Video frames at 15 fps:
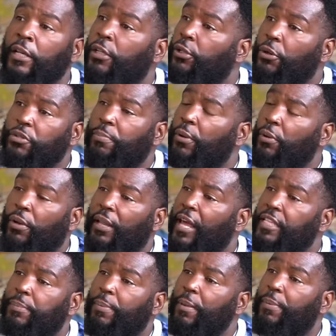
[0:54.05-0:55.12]
Those middle
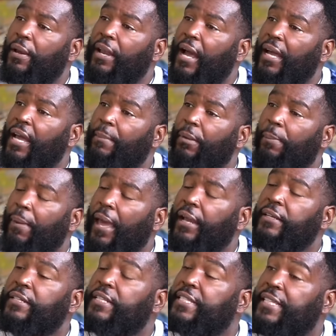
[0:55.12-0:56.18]
class people are not coming
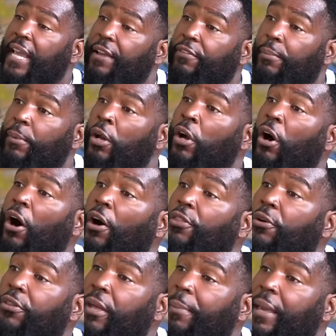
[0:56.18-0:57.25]
back to save them,
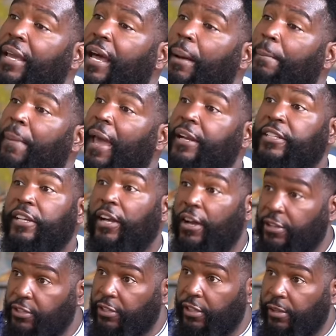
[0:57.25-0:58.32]
although they may come back to
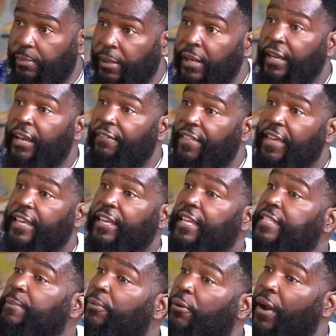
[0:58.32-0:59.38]
hustle them if they can get
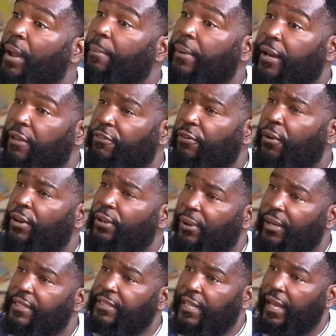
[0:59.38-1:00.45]
some grant money for it. You
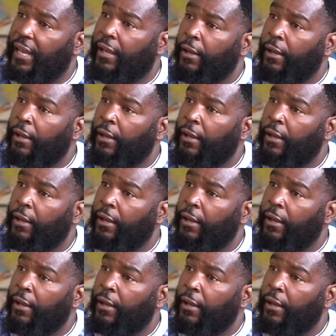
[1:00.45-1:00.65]
understand?